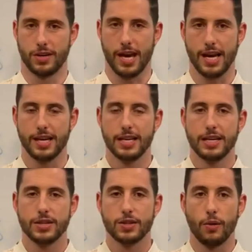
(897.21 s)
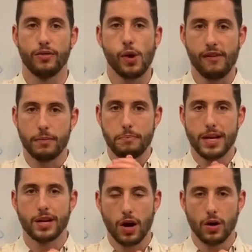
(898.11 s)
Okay, so if you have a bit
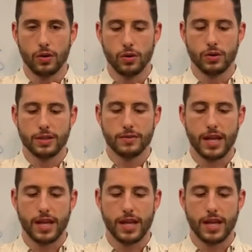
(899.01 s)
of gold,